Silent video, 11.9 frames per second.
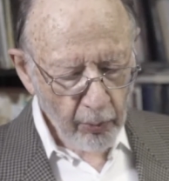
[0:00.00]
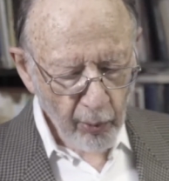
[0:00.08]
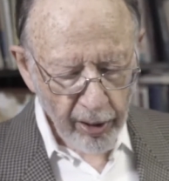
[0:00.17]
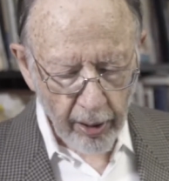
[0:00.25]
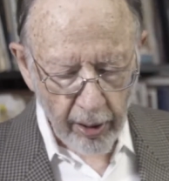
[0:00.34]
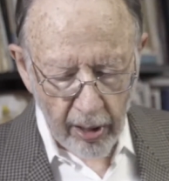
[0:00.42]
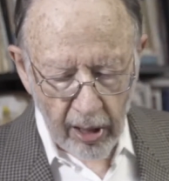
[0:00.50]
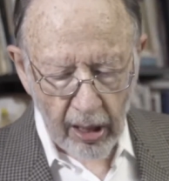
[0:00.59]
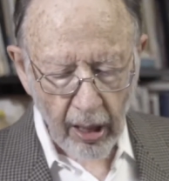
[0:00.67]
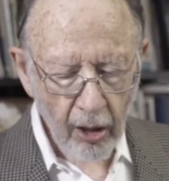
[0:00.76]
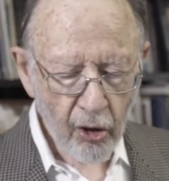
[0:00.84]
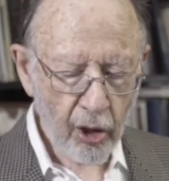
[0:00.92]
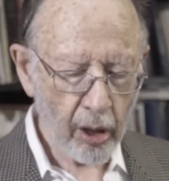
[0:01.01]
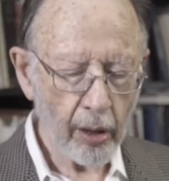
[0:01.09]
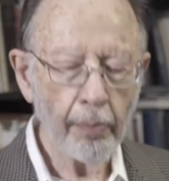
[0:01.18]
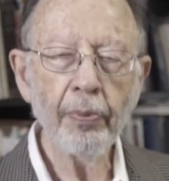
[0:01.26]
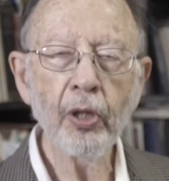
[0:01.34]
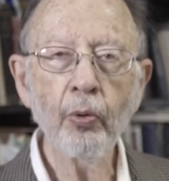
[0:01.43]
with the
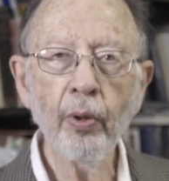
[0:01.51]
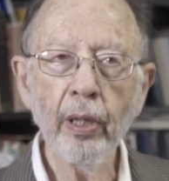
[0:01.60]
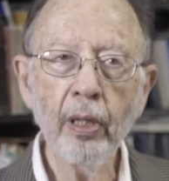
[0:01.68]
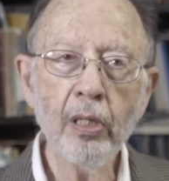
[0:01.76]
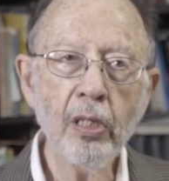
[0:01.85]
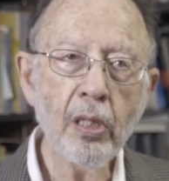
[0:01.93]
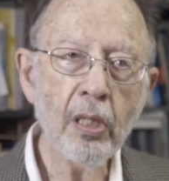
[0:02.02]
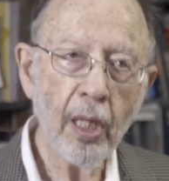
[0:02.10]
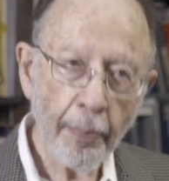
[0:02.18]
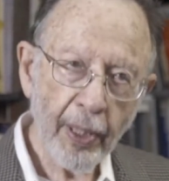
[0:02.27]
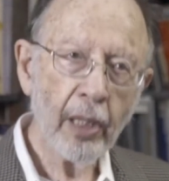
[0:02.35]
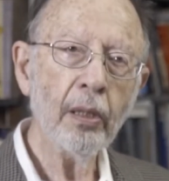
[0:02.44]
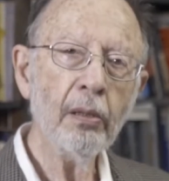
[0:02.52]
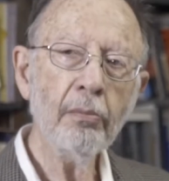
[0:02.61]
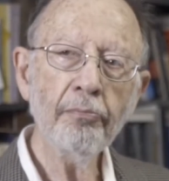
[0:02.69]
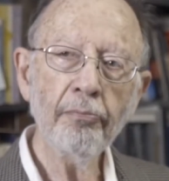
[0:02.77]
distinction between its typical